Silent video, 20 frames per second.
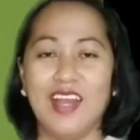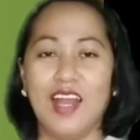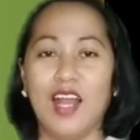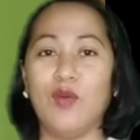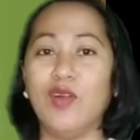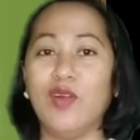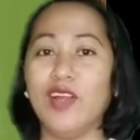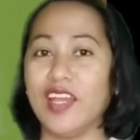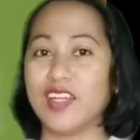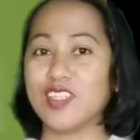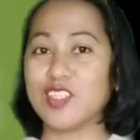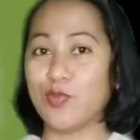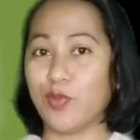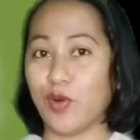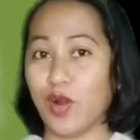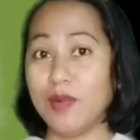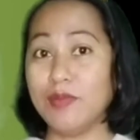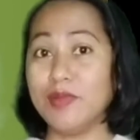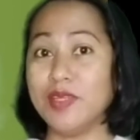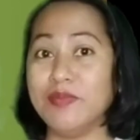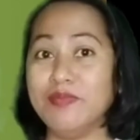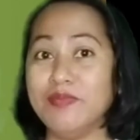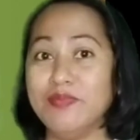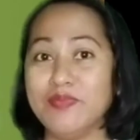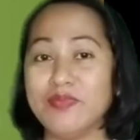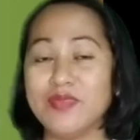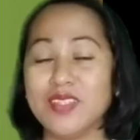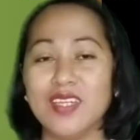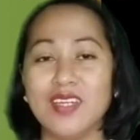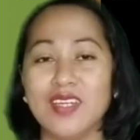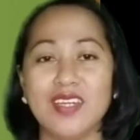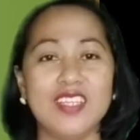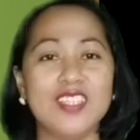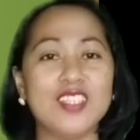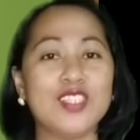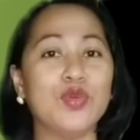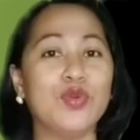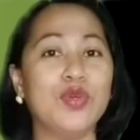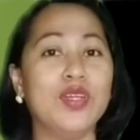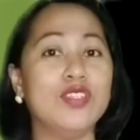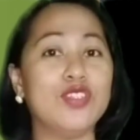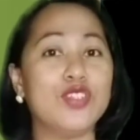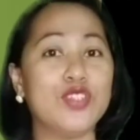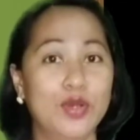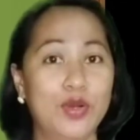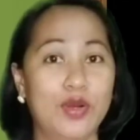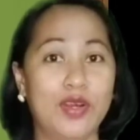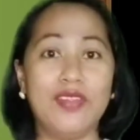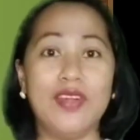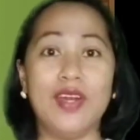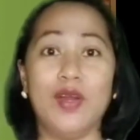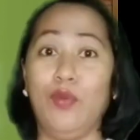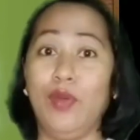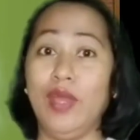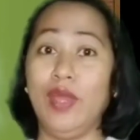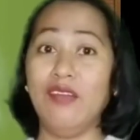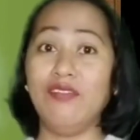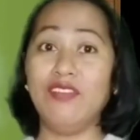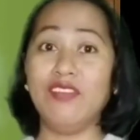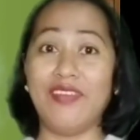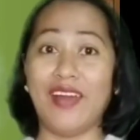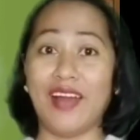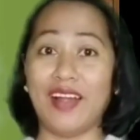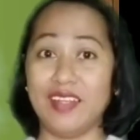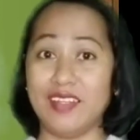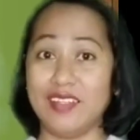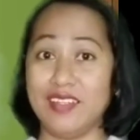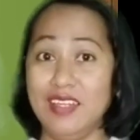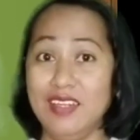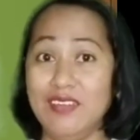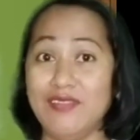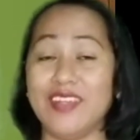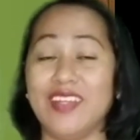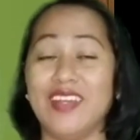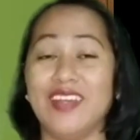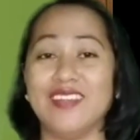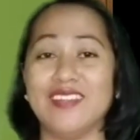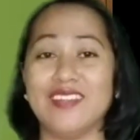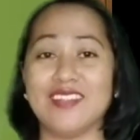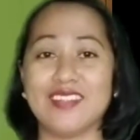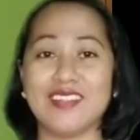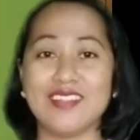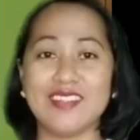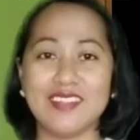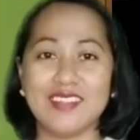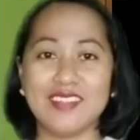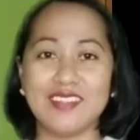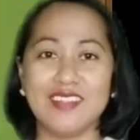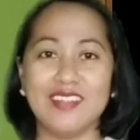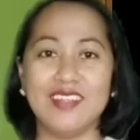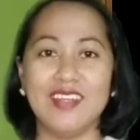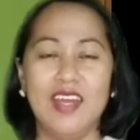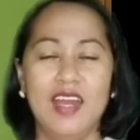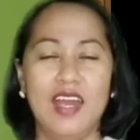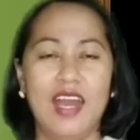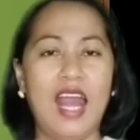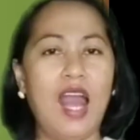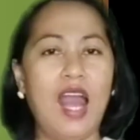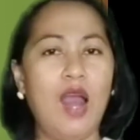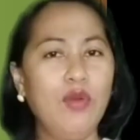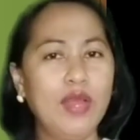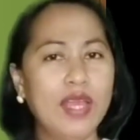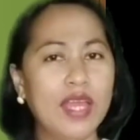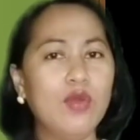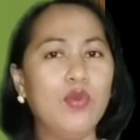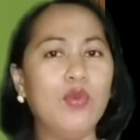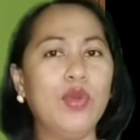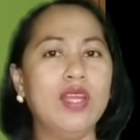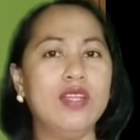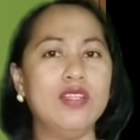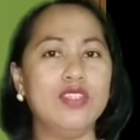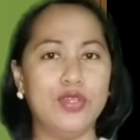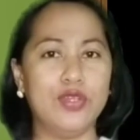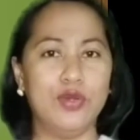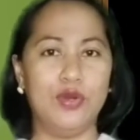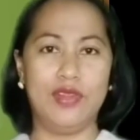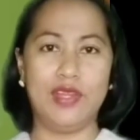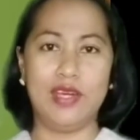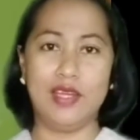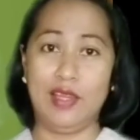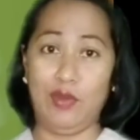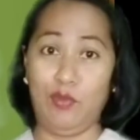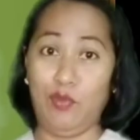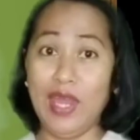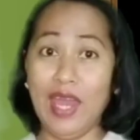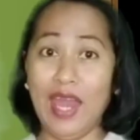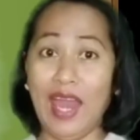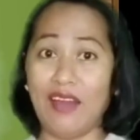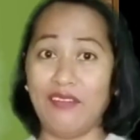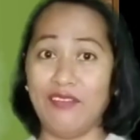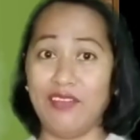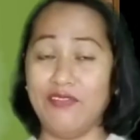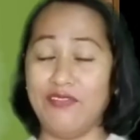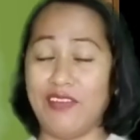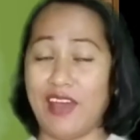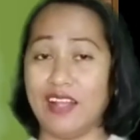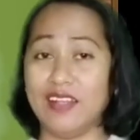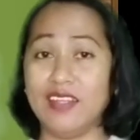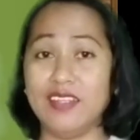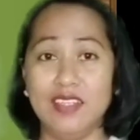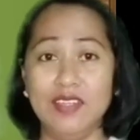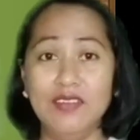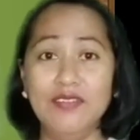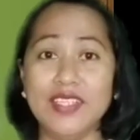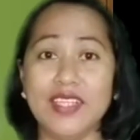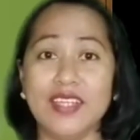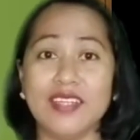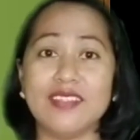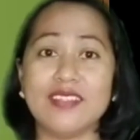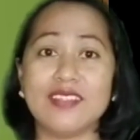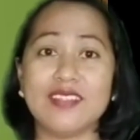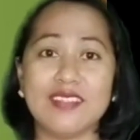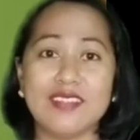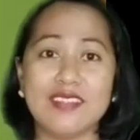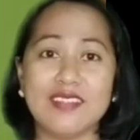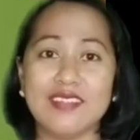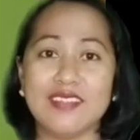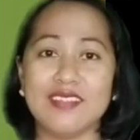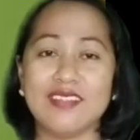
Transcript: Our next problem is to ensure that we have a valid evidence. How can we ensure that we have a valid evidence?